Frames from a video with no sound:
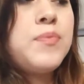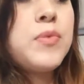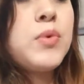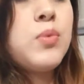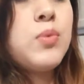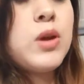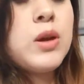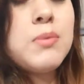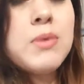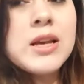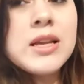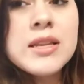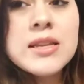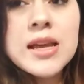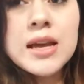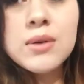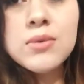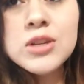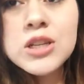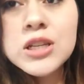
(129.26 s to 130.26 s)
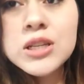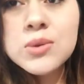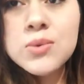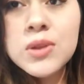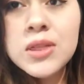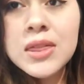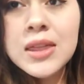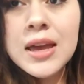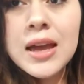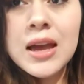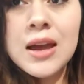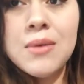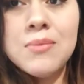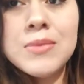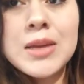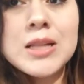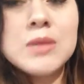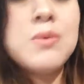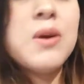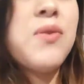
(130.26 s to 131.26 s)
We can make sandwiches with them.
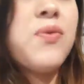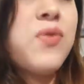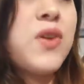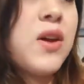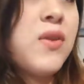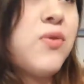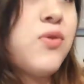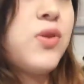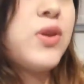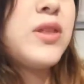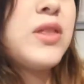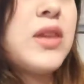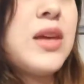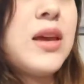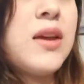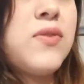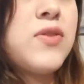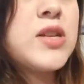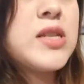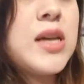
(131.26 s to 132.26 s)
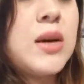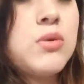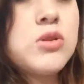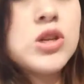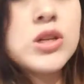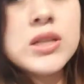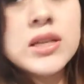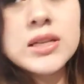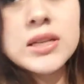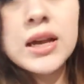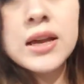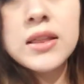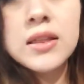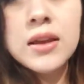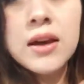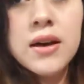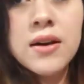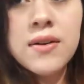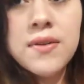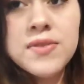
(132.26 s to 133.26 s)
That's my favorite thing for sandwiches because I
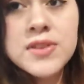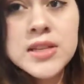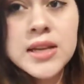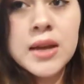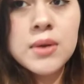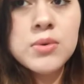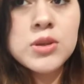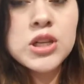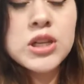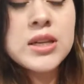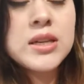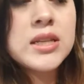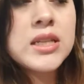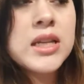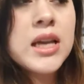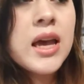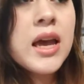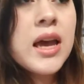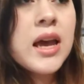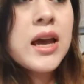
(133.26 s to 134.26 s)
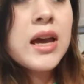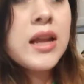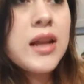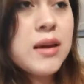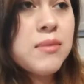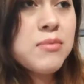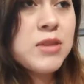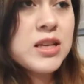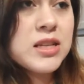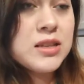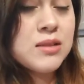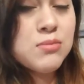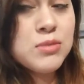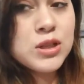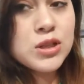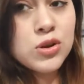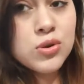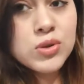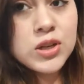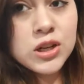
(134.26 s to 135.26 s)
love sandwiches and I miss them
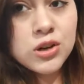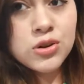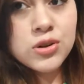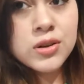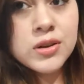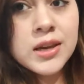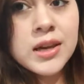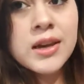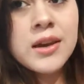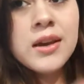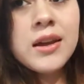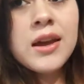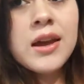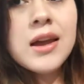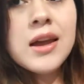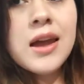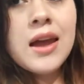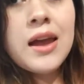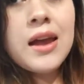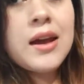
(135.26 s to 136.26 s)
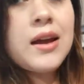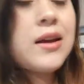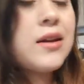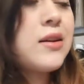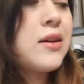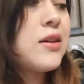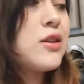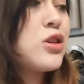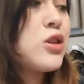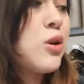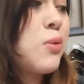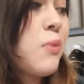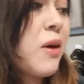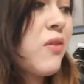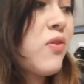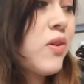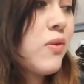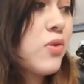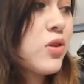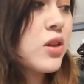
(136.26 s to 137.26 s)
so dearly. And so my
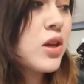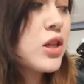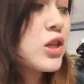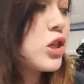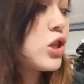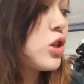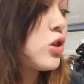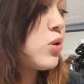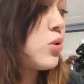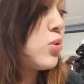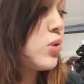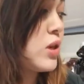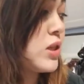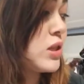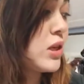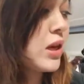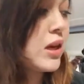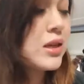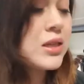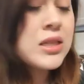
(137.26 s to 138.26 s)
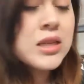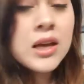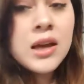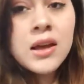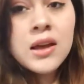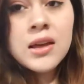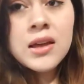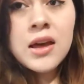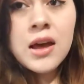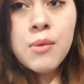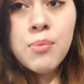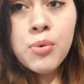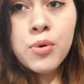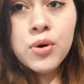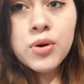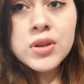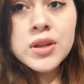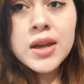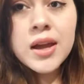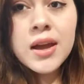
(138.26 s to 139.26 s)
favorite thing to do is get a
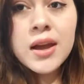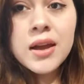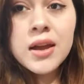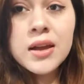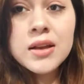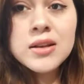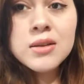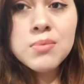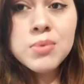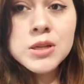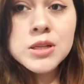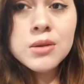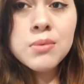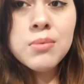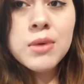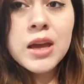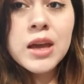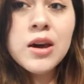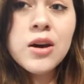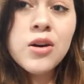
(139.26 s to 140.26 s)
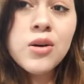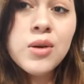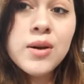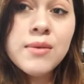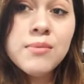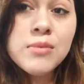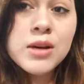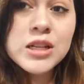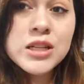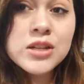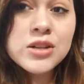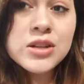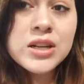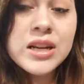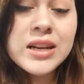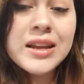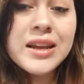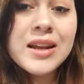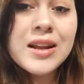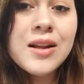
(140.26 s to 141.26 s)
boiled egg, put some mayo and mustard
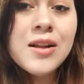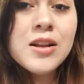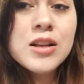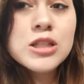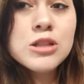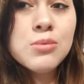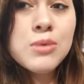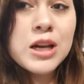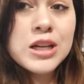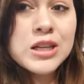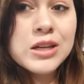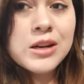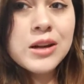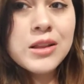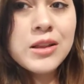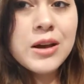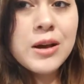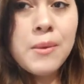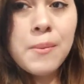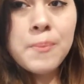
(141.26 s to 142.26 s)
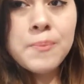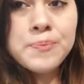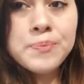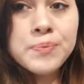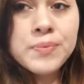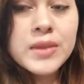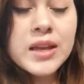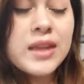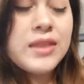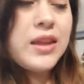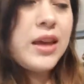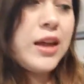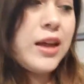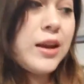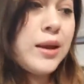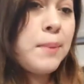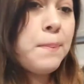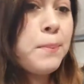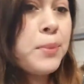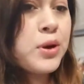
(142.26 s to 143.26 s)
in it, smash it all up, and
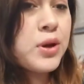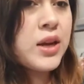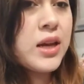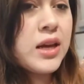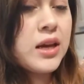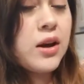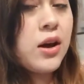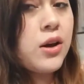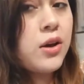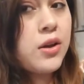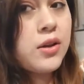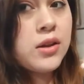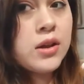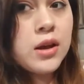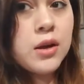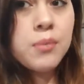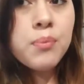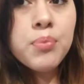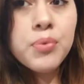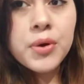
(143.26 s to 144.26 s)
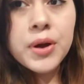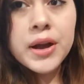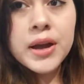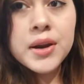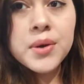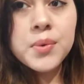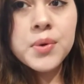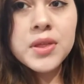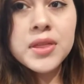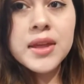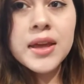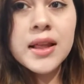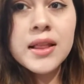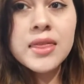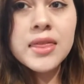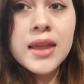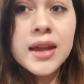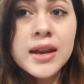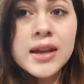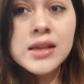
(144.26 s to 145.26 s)
then put it on bread with like
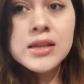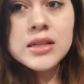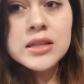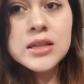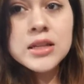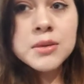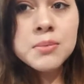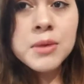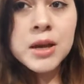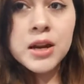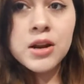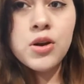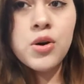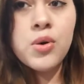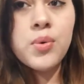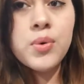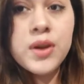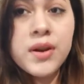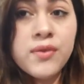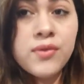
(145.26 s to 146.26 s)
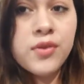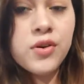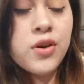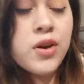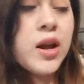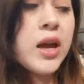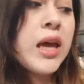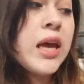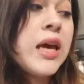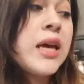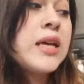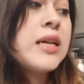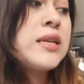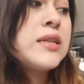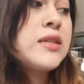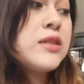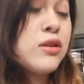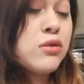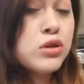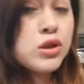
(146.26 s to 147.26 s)
lettuce and tomato, whatever.
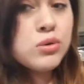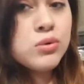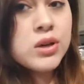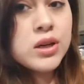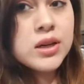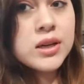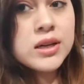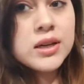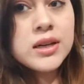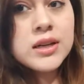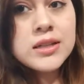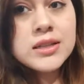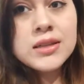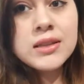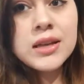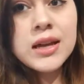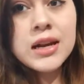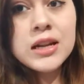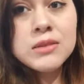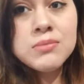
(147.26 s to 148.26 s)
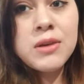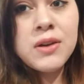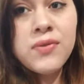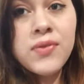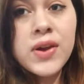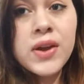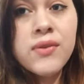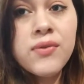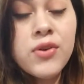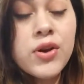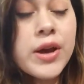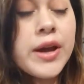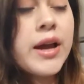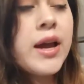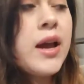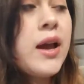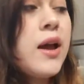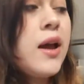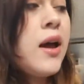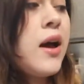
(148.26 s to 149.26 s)
So, so good. So that is my favorite.
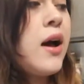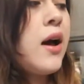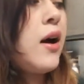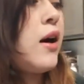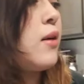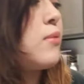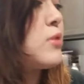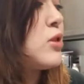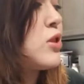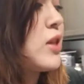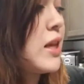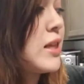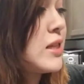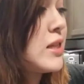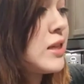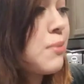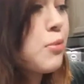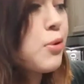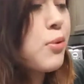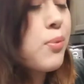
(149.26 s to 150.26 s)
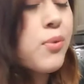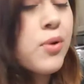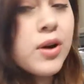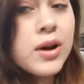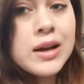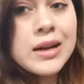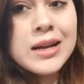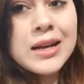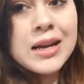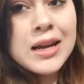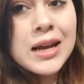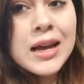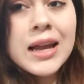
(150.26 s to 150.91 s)
So that's number one.